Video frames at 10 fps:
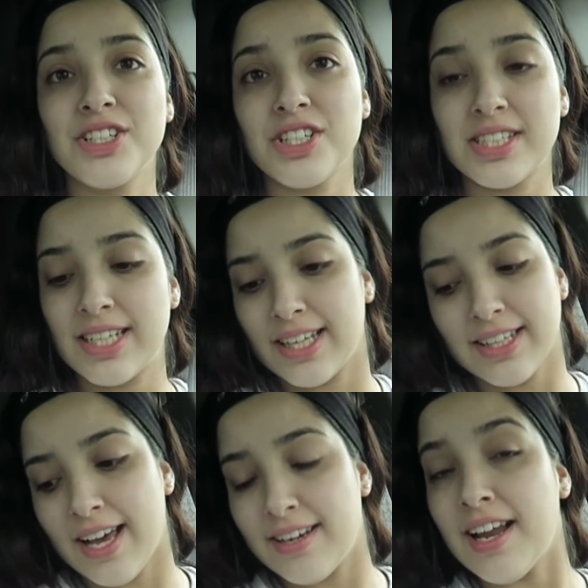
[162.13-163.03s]
and just like
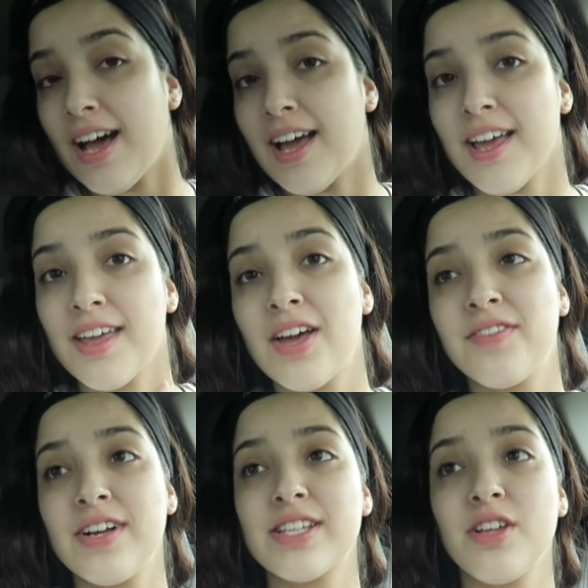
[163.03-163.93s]
that, I
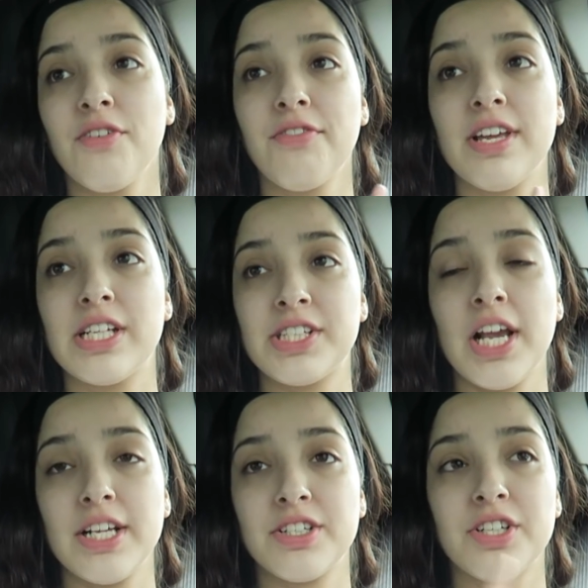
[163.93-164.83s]
fed Sophie,
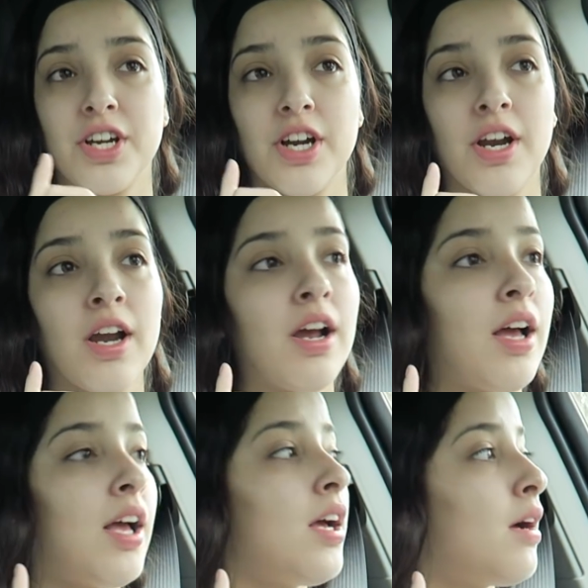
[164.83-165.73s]
changed her,
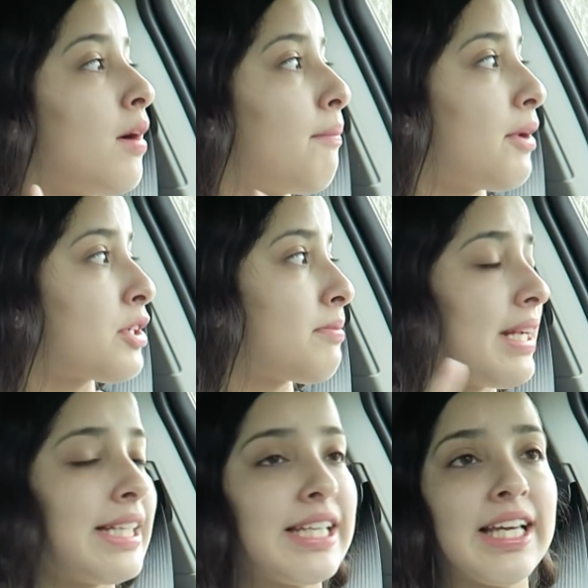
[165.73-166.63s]
brushed
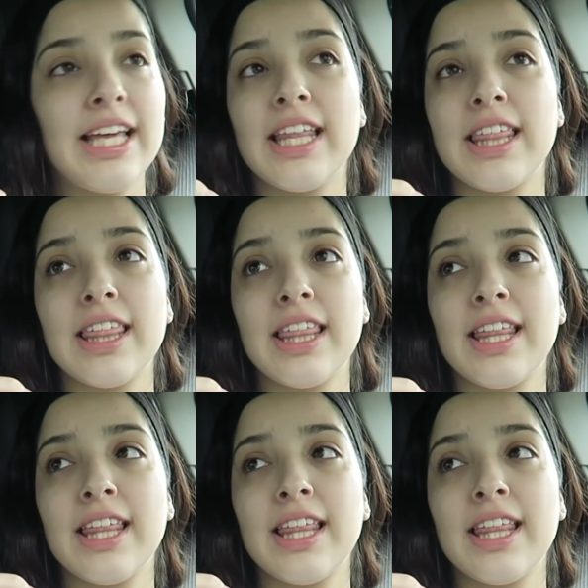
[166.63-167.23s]
my teeth,